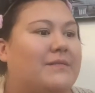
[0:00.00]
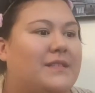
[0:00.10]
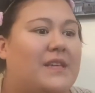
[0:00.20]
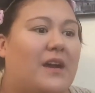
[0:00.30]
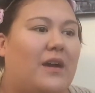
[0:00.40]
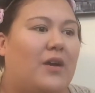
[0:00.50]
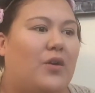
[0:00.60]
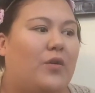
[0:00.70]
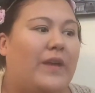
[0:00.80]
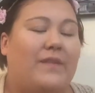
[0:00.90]

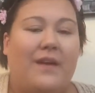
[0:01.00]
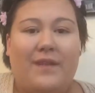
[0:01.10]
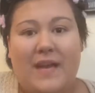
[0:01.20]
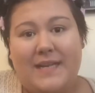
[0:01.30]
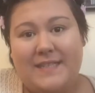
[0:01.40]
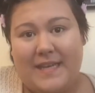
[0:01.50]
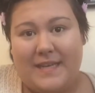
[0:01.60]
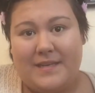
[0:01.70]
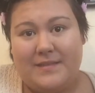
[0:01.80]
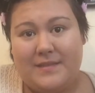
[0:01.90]
So if you have any
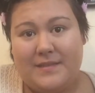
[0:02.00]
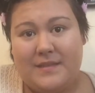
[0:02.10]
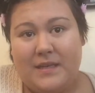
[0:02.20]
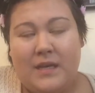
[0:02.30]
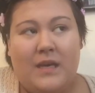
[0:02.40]
ideas,